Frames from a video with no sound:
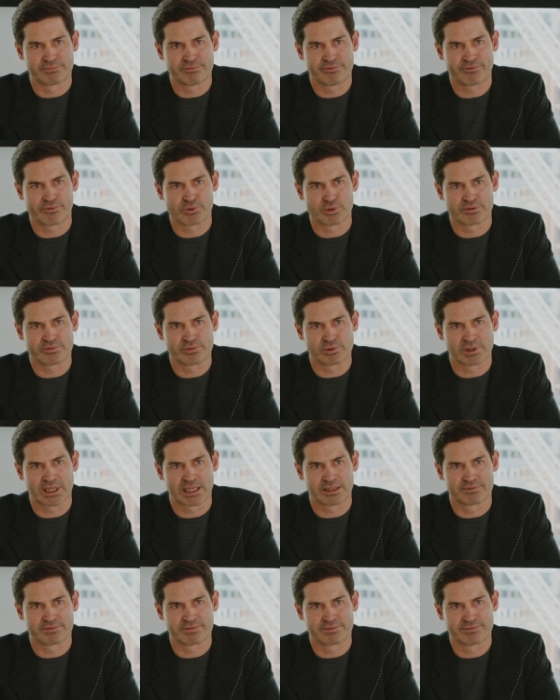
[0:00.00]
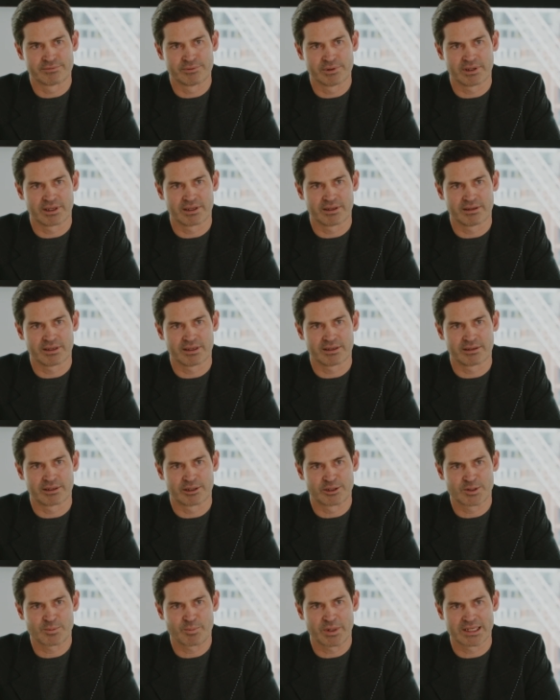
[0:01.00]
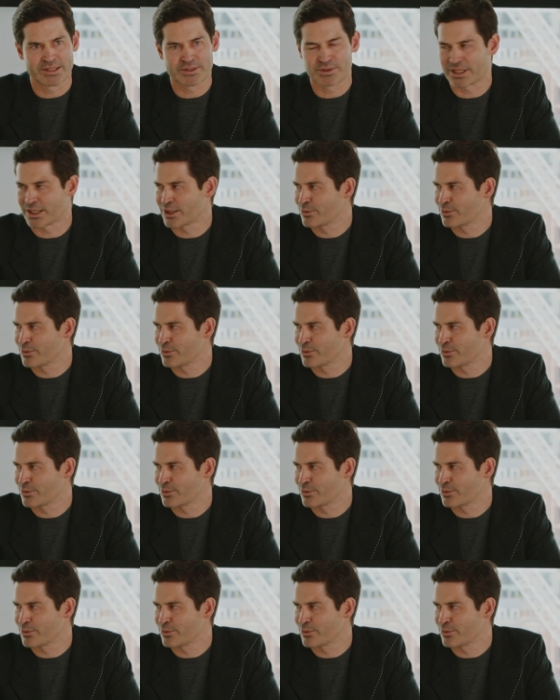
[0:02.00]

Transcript: fruitful kind of, you know, space to